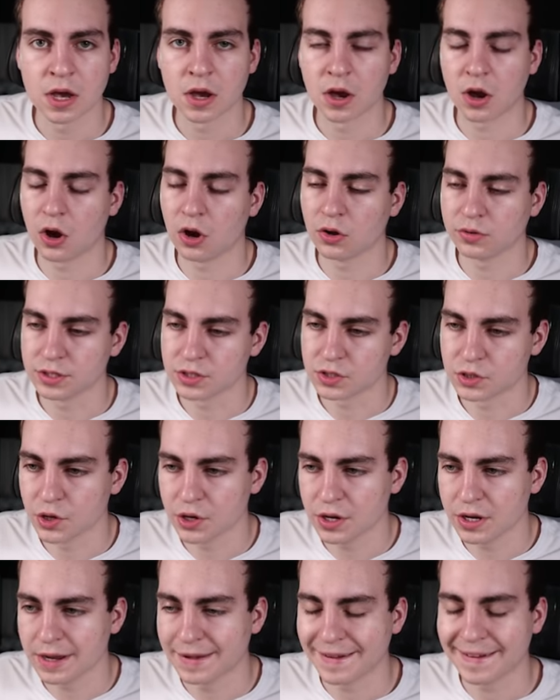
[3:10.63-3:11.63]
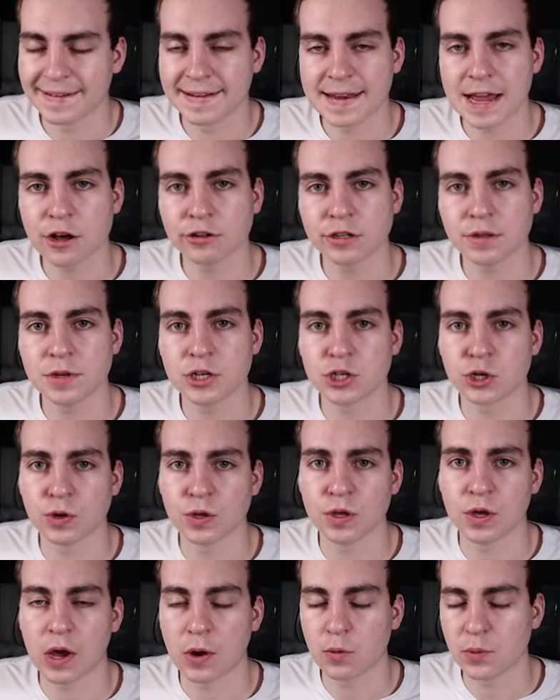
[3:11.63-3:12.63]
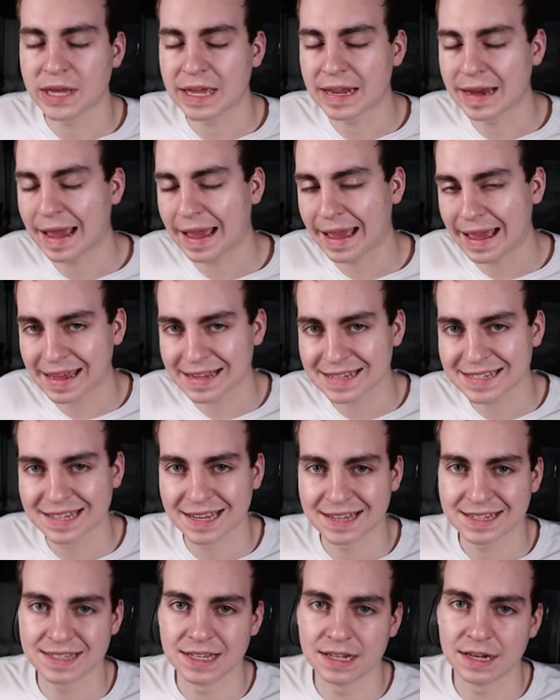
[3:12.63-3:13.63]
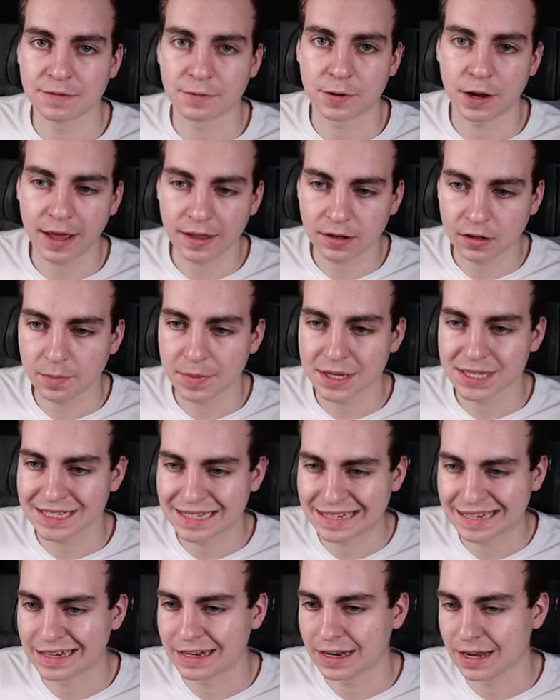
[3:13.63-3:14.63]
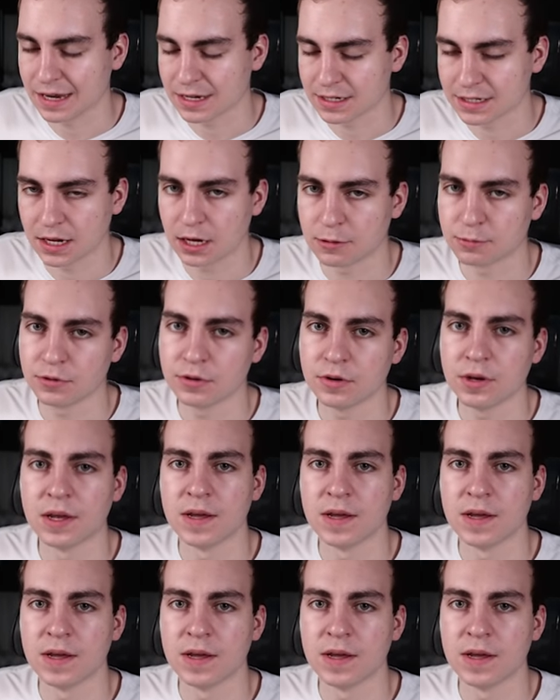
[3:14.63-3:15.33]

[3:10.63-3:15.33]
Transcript: All is good. And now let me show you how we can access the different elements in a tuple.